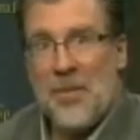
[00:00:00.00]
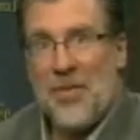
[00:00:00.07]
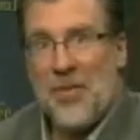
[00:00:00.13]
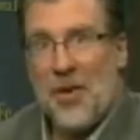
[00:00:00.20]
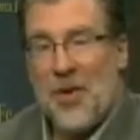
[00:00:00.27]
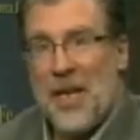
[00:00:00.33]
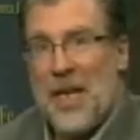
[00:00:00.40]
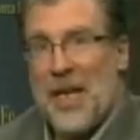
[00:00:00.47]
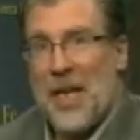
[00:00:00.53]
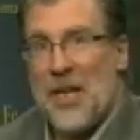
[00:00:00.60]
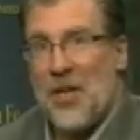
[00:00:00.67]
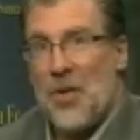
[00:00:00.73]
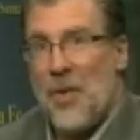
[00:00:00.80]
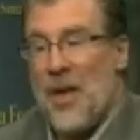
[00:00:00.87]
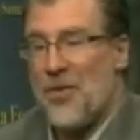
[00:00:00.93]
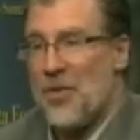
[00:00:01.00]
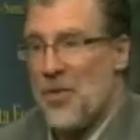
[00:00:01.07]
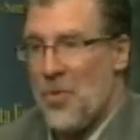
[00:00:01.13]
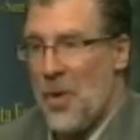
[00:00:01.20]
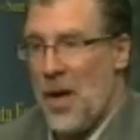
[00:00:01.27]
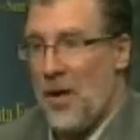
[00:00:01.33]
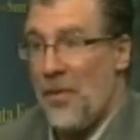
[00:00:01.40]
started in
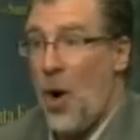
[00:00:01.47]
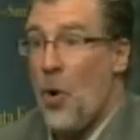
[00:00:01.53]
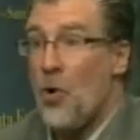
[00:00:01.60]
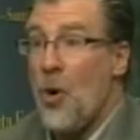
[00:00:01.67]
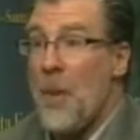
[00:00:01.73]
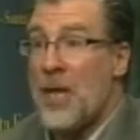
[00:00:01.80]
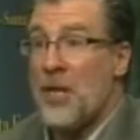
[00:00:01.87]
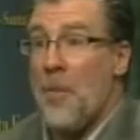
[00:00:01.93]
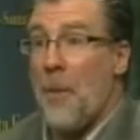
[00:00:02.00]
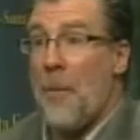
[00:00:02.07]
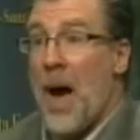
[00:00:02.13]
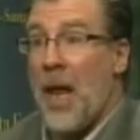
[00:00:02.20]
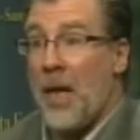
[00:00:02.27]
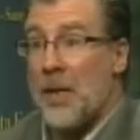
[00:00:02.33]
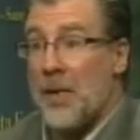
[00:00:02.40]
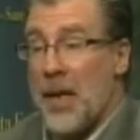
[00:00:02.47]
2012. Oh, New Mexico politics.